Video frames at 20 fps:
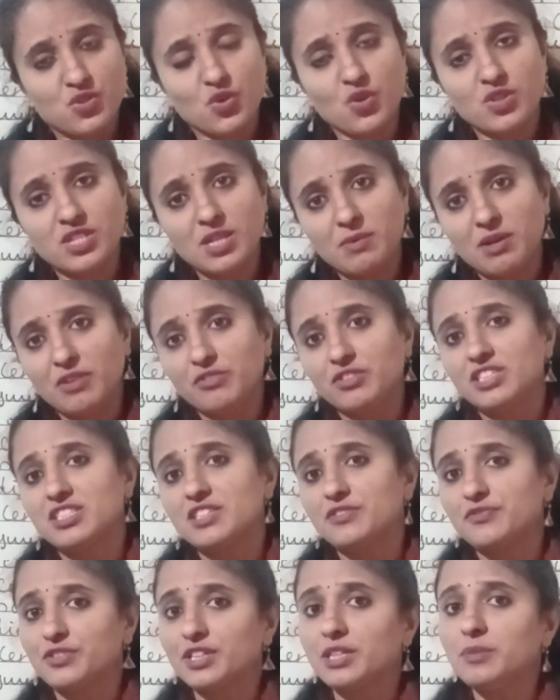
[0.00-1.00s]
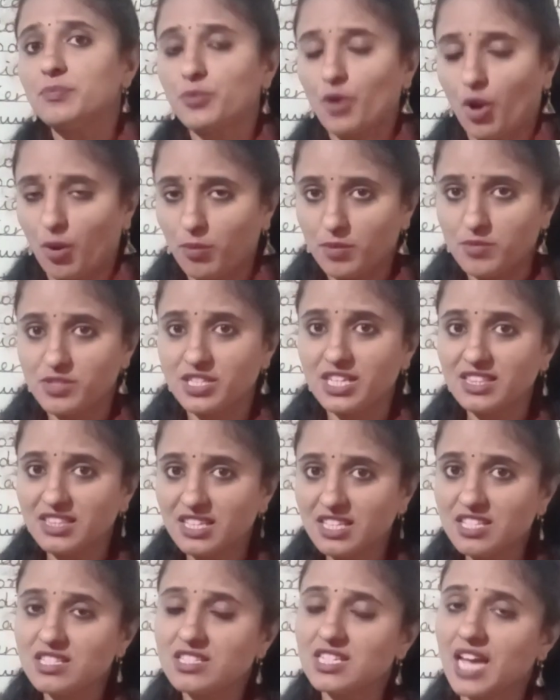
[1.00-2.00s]
So some of the different problems in
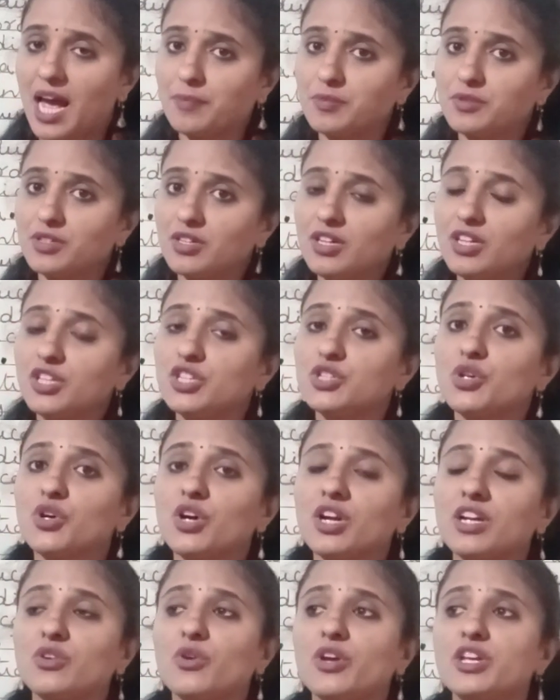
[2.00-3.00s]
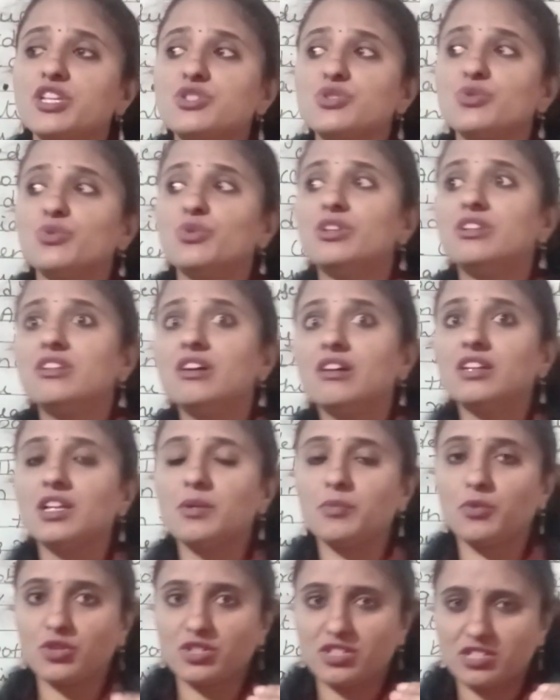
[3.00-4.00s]
this chapter, you are going to learn
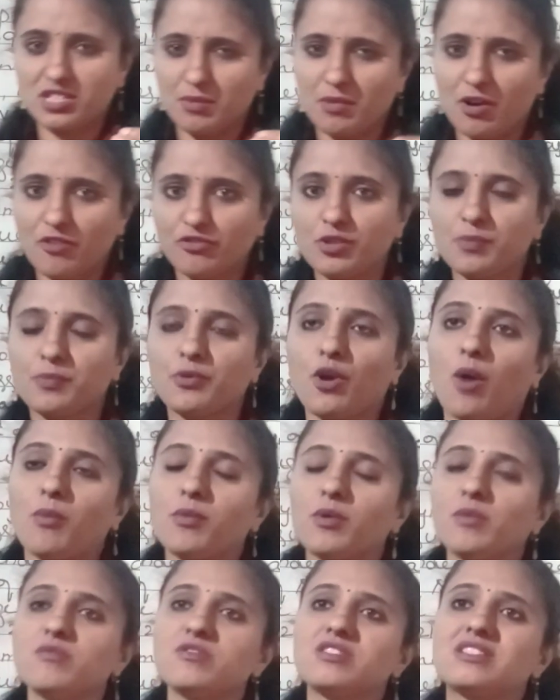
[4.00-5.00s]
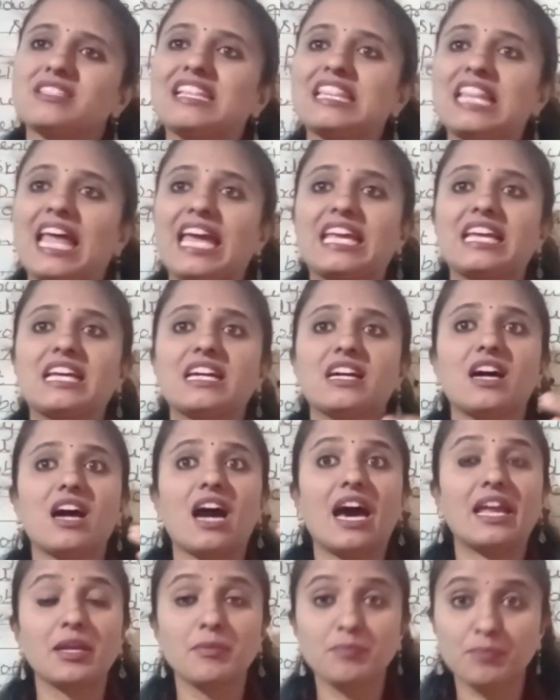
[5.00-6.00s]
about some of the problems like
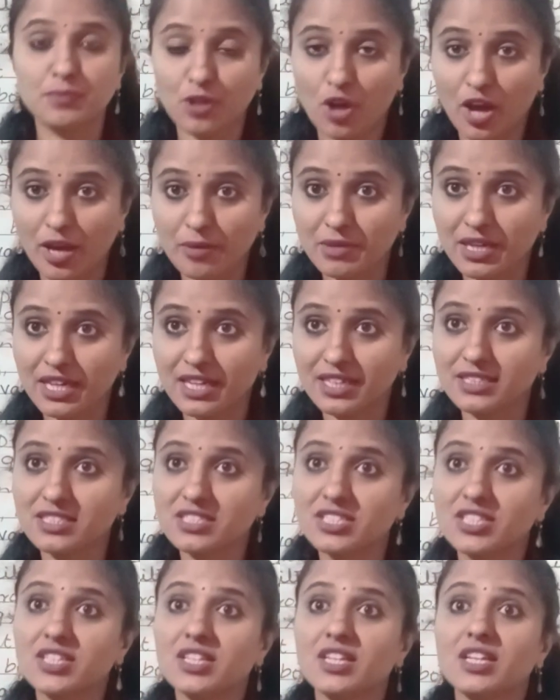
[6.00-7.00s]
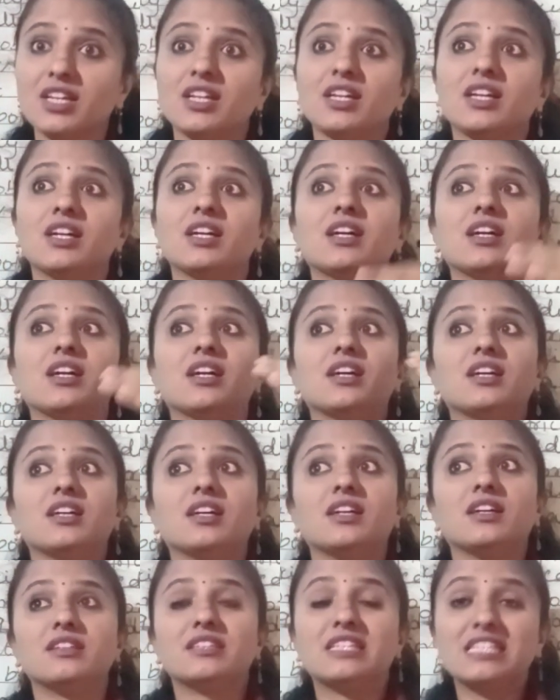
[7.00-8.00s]
unemployment,
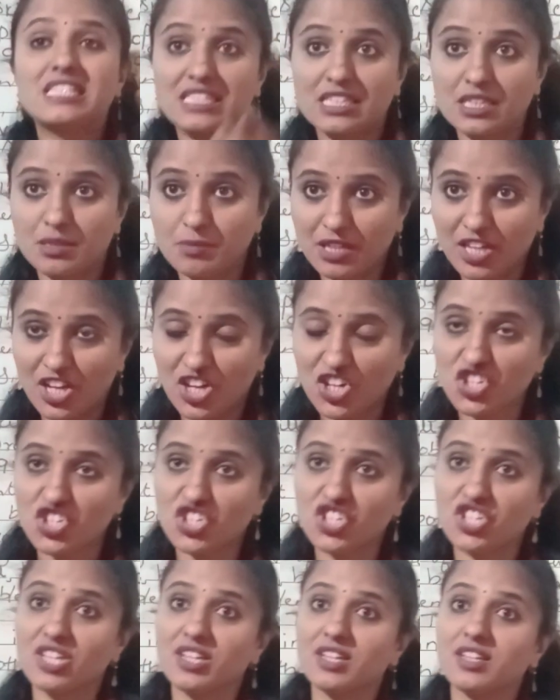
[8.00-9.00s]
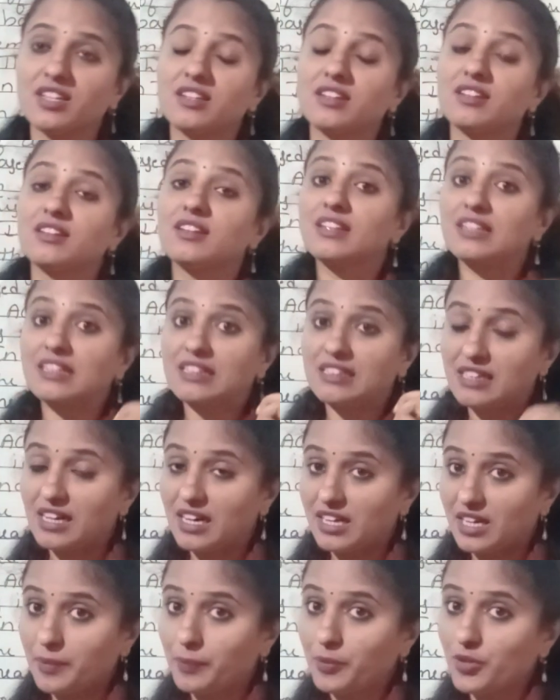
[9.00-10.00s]
discrimination,
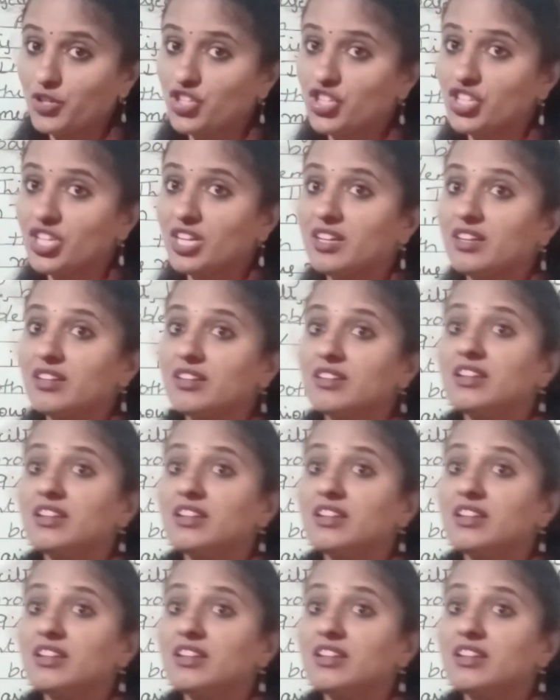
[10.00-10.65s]
corruption,